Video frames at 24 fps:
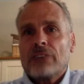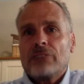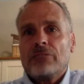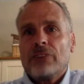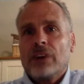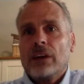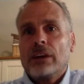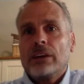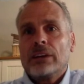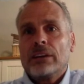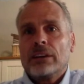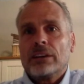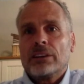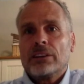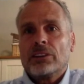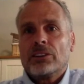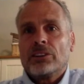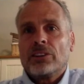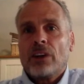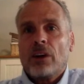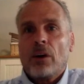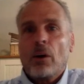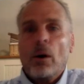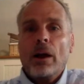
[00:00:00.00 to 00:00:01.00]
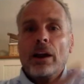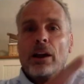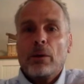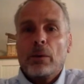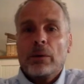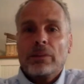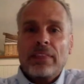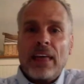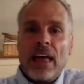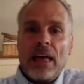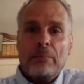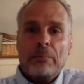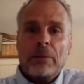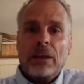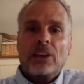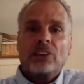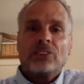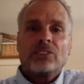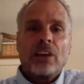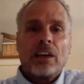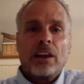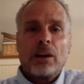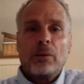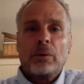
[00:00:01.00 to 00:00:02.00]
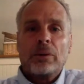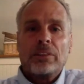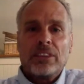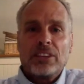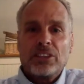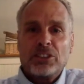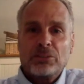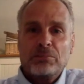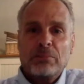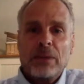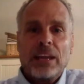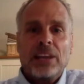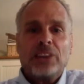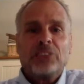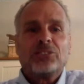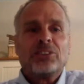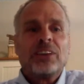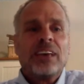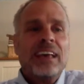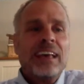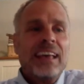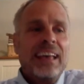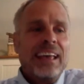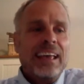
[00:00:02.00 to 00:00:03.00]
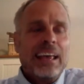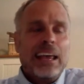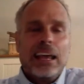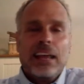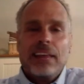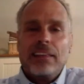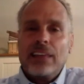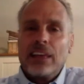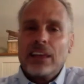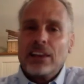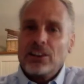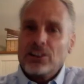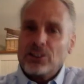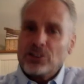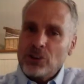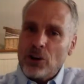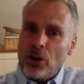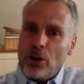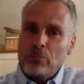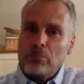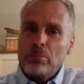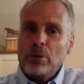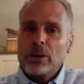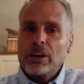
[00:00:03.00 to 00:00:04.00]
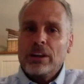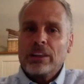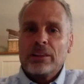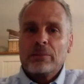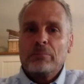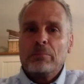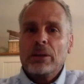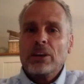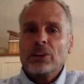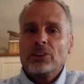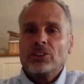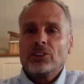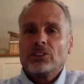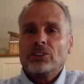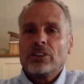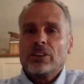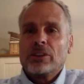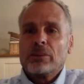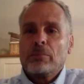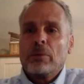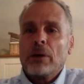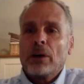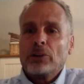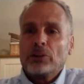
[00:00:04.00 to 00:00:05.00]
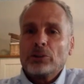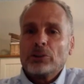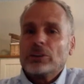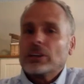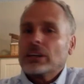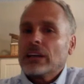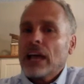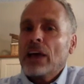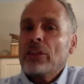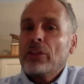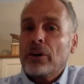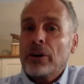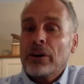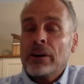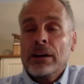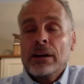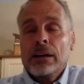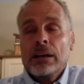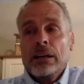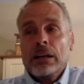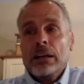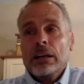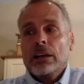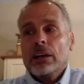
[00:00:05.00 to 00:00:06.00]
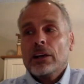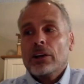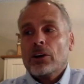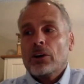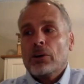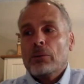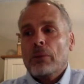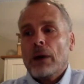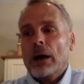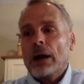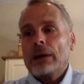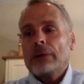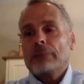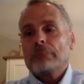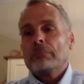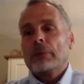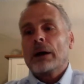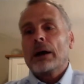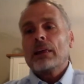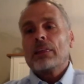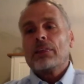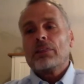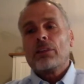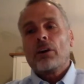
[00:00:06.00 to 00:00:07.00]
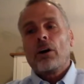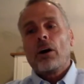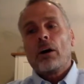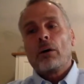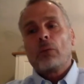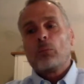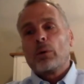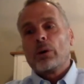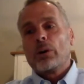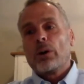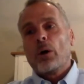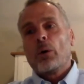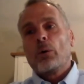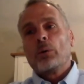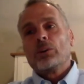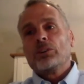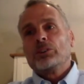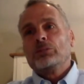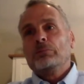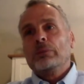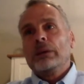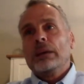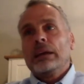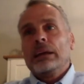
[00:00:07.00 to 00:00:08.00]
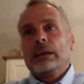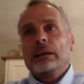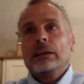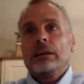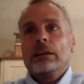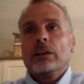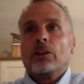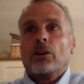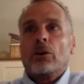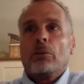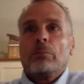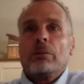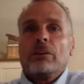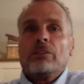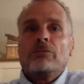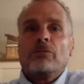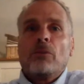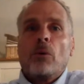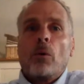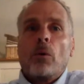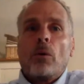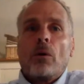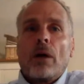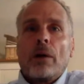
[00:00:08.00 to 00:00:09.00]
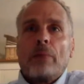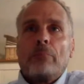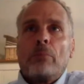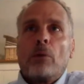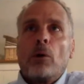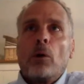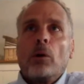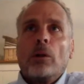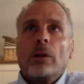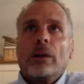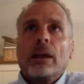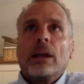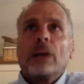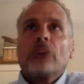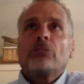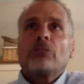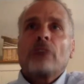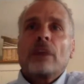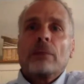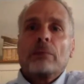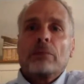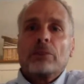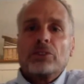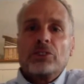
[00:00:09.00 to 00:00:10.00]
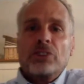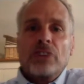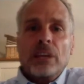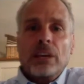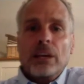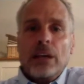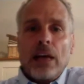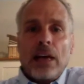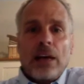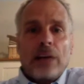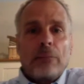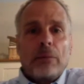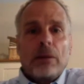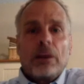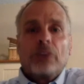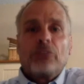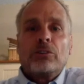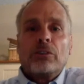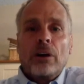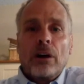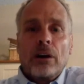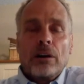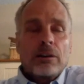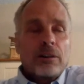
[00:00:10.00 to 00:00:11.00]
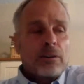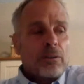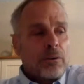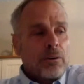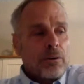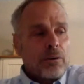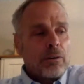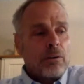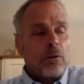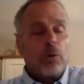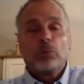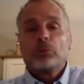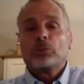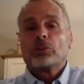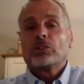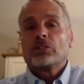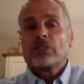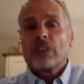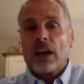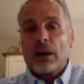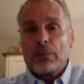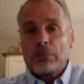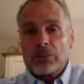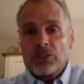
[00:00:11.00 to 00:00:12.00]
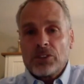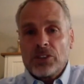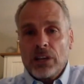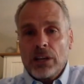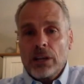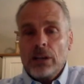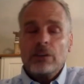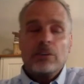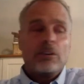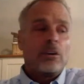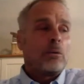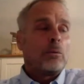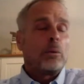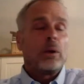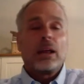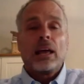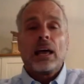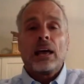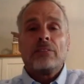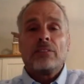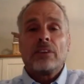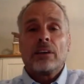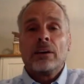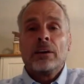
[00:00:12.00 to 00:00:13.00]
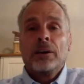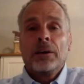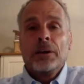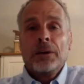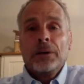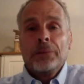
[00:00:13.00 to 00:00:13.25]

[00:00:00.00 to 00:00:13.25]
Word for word: of fun to, to say, oh, I know what that means. I know what this means. And then you start putting the pieces of the puzzle together. You know, my my thought would always be, you know, before I pull an x-ray machine out of my truck or an ultrasound machine or what have you,